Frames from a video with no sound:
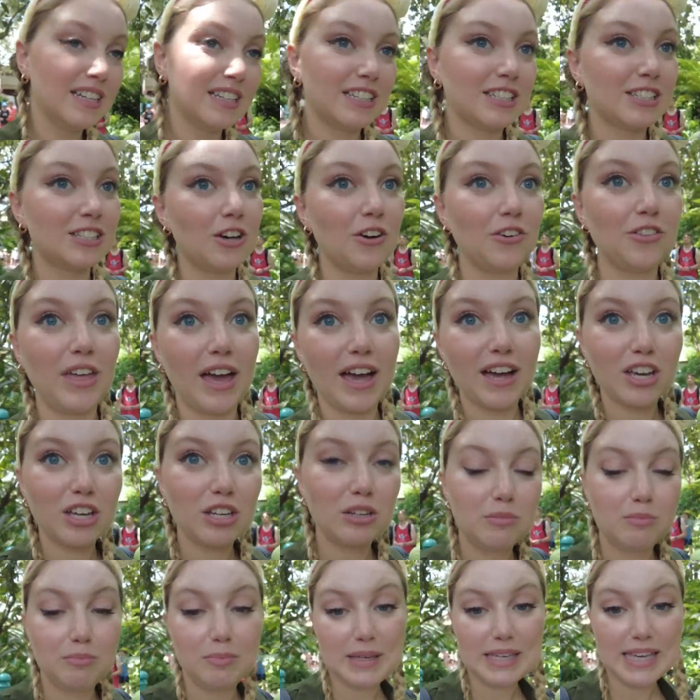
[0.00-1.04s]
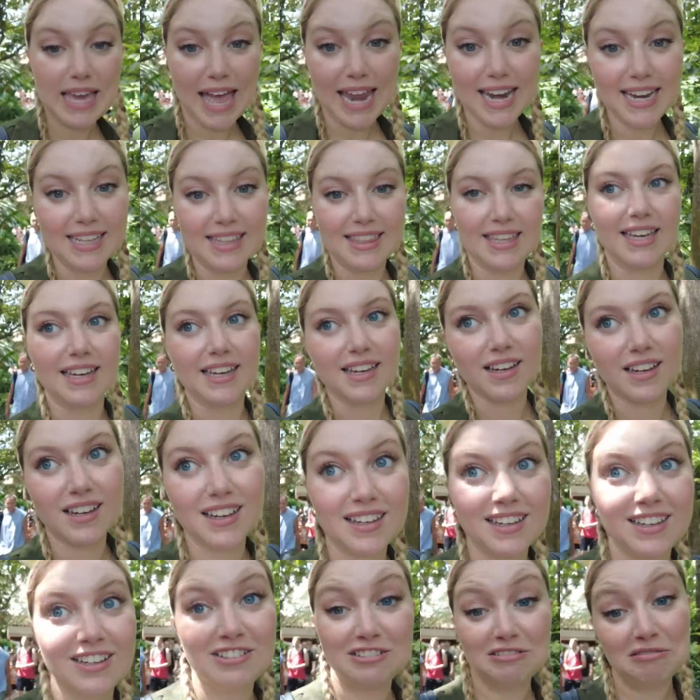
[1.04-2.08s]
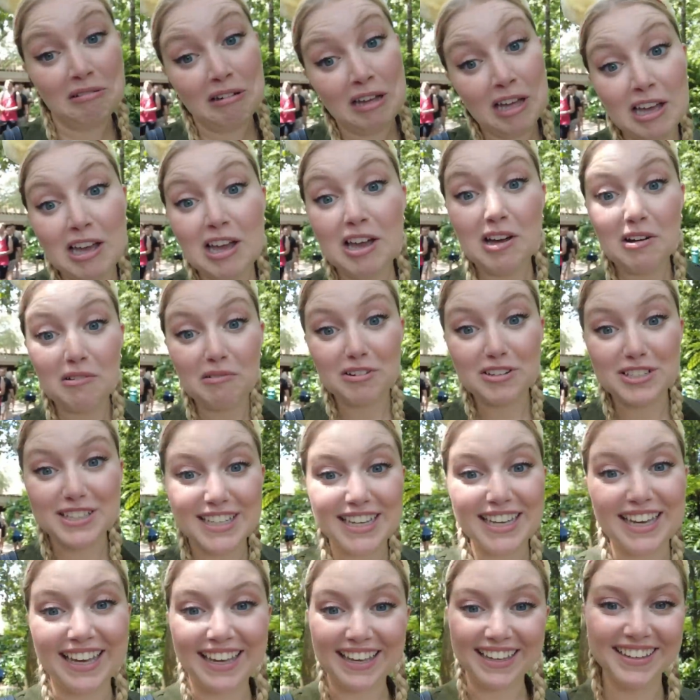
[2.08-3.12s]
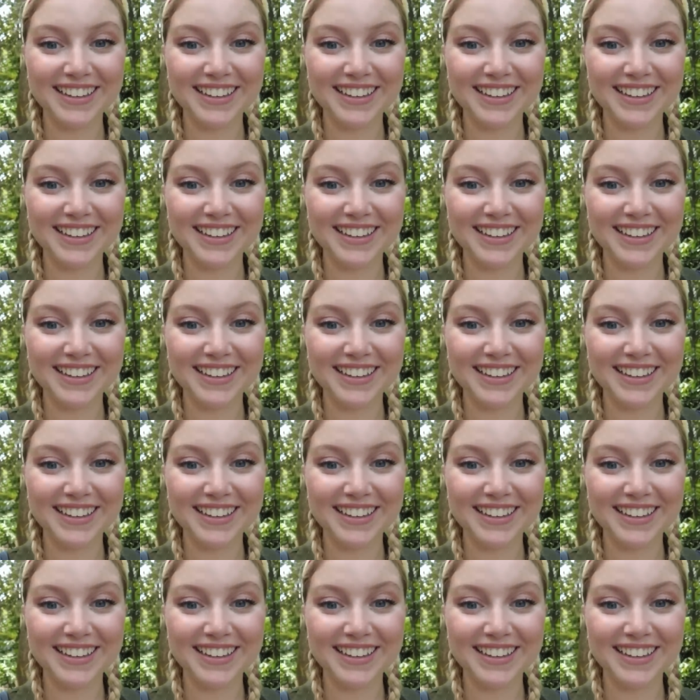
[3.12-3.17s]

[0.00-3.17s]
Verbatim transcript: So that could be anything. we'll see.